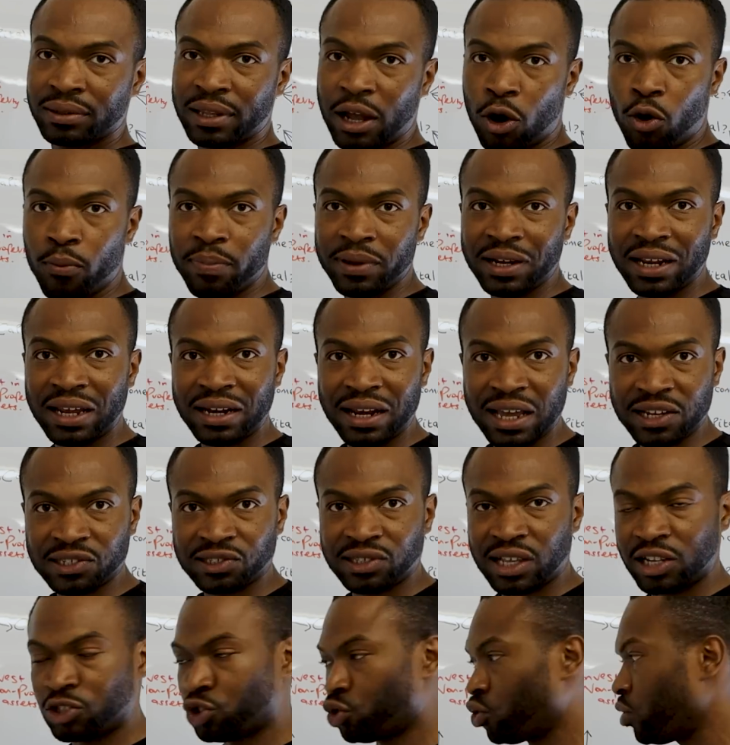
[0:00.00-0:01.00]
That would be their
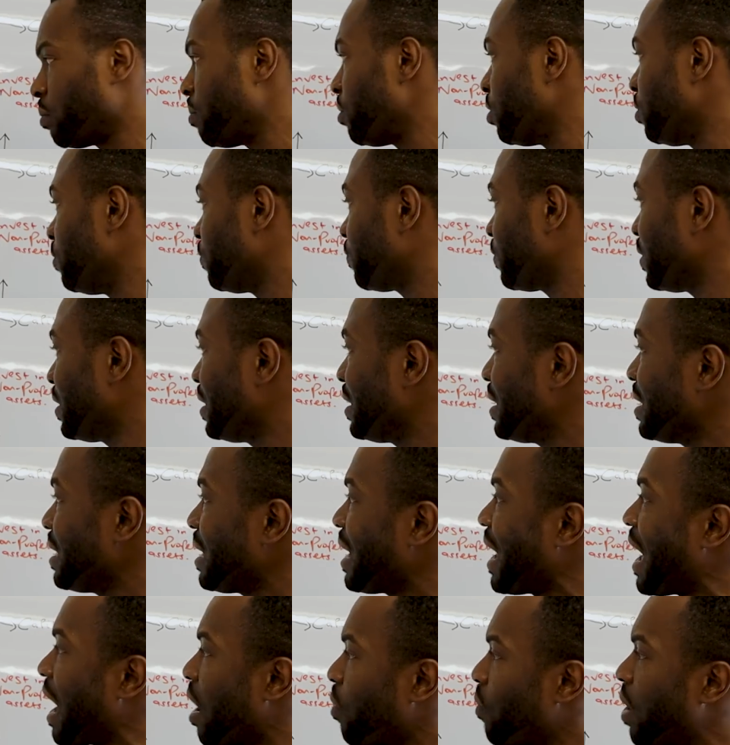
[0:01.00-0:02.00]
next natural move.
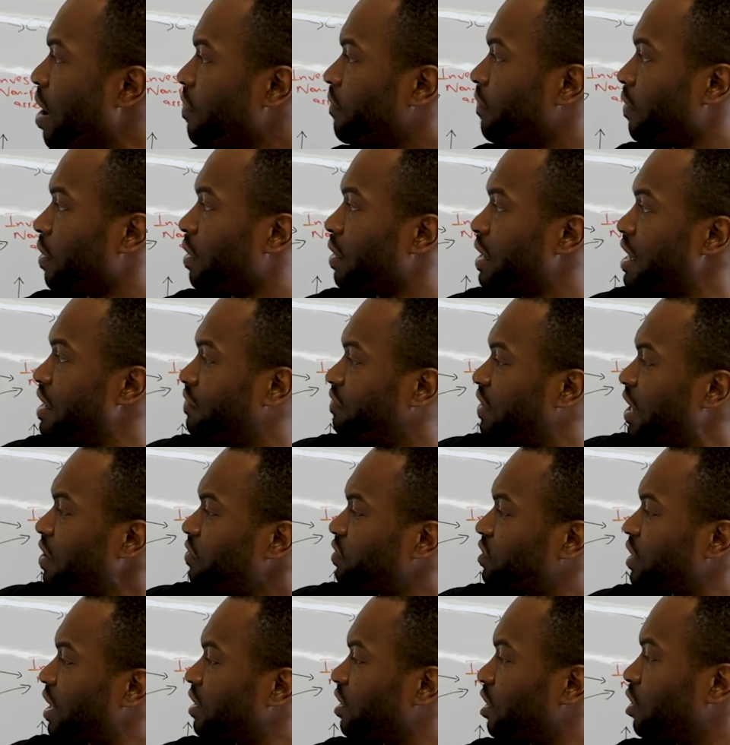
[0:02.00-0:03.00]
However, if
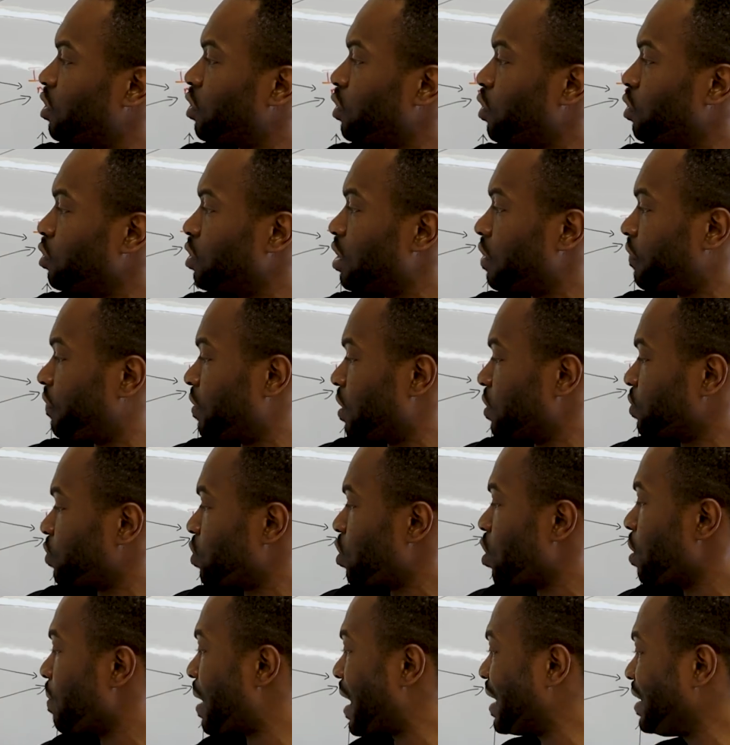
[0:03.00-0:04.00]
they've said they don't own their first
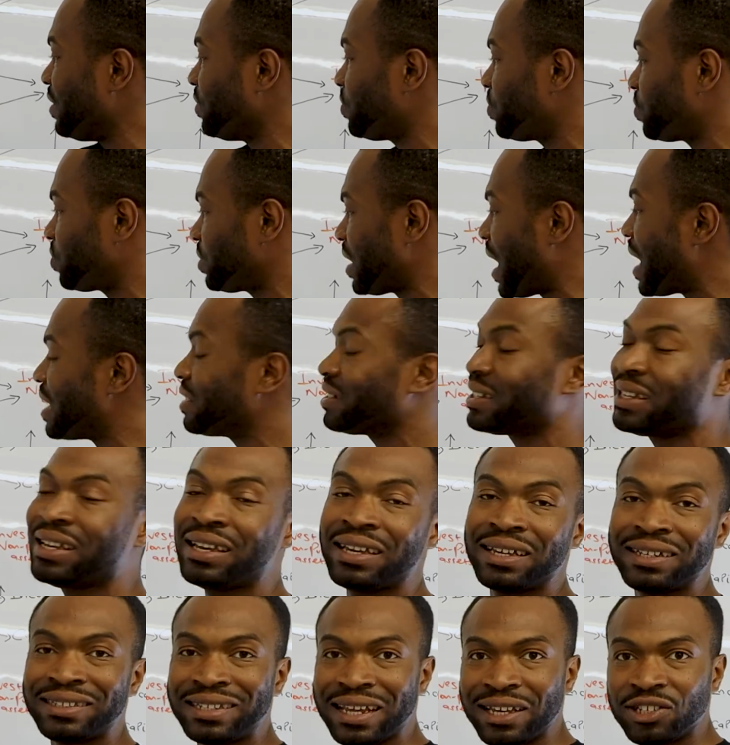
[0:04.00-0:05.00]
home and instead
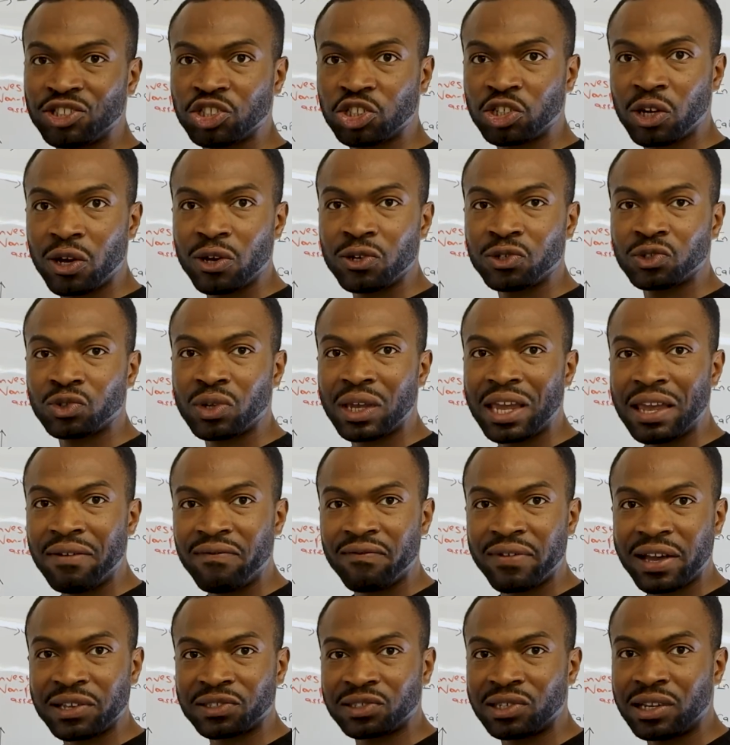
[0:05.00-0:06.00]
they chose to
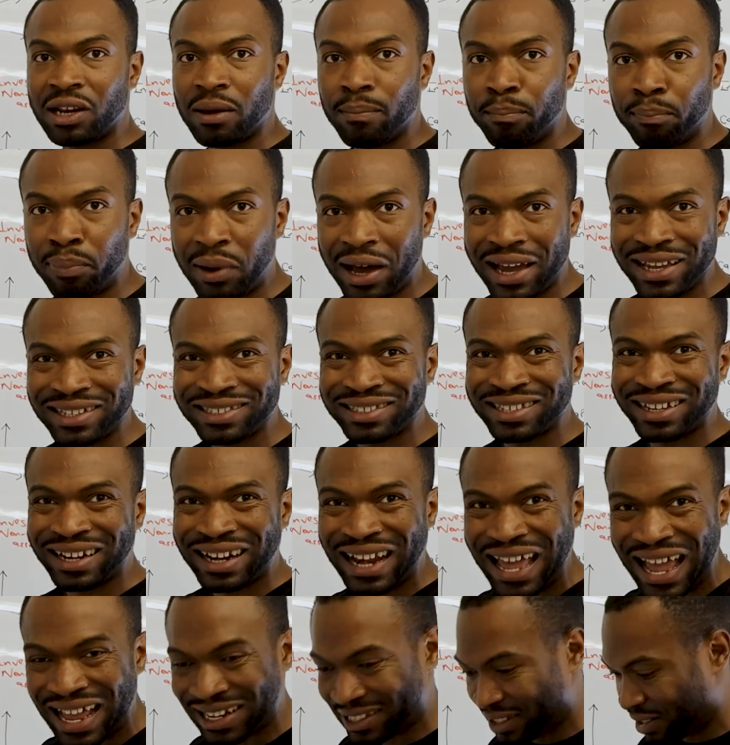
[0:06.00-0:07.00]
invest in a
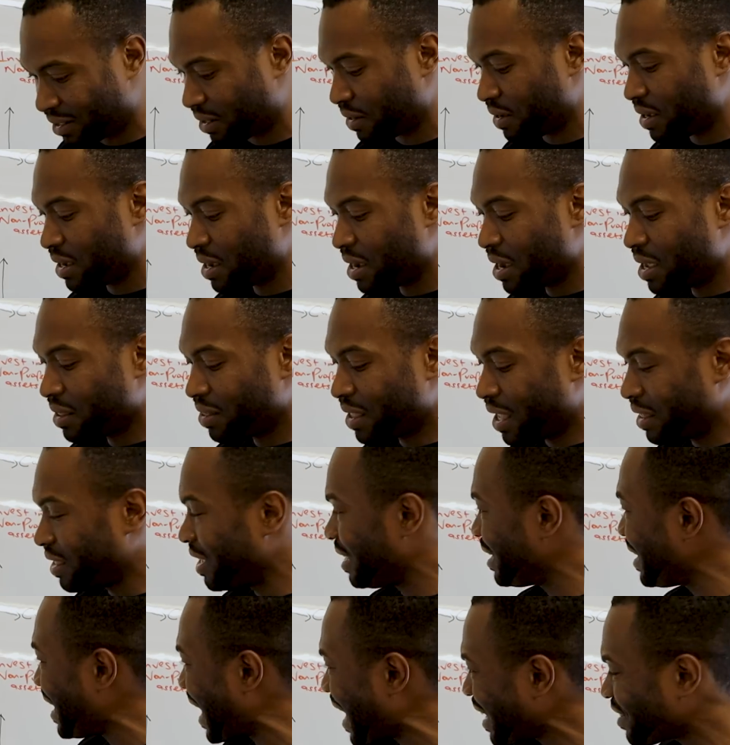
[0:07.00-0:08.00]
buy-to-let, then
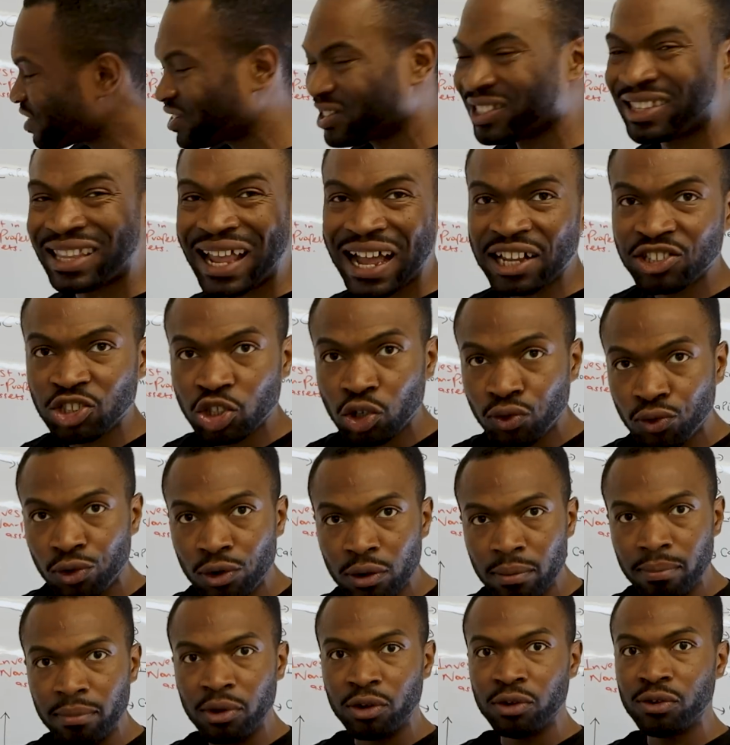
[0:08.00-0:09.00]
the next
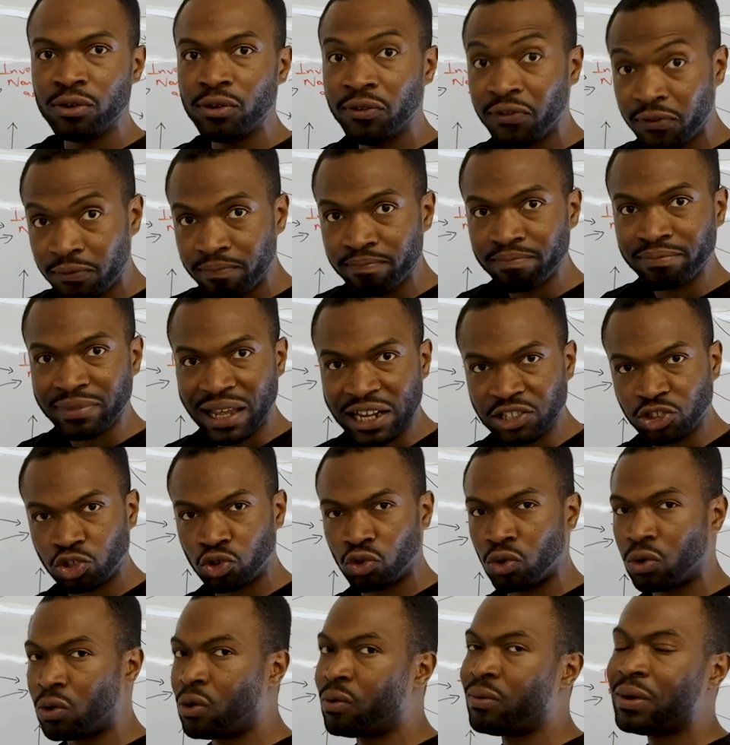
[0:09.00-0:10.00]
natural move,
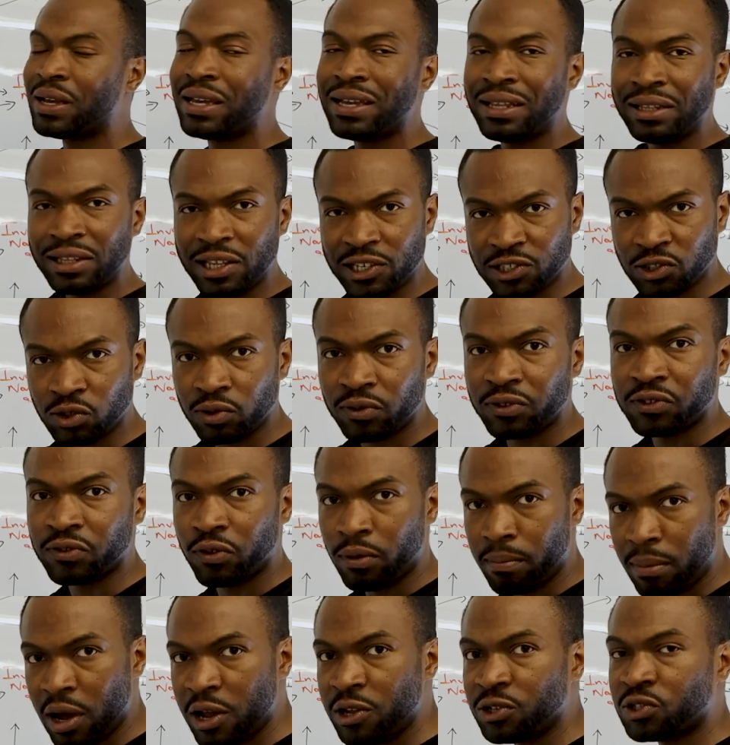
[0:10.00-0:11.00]
this
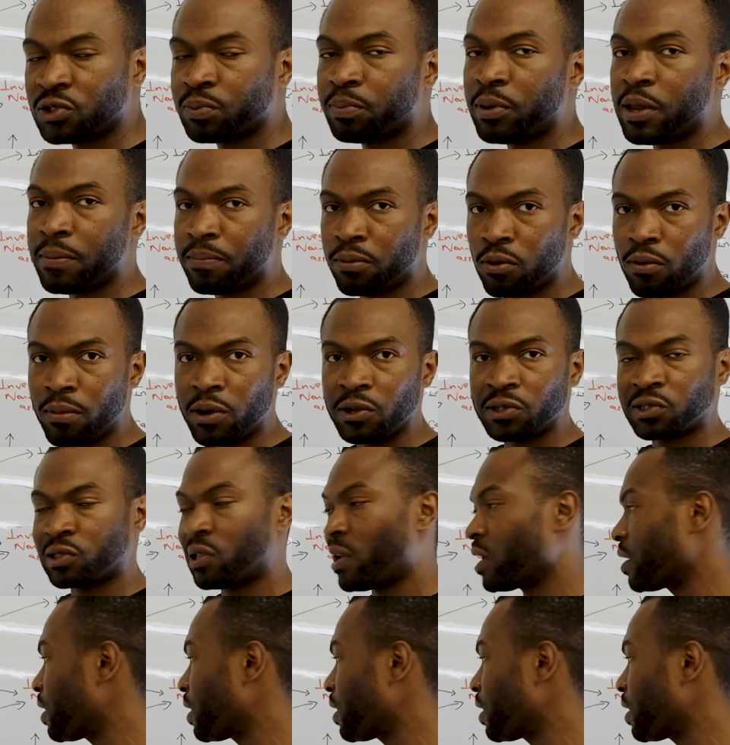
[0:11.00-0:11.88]
for most people most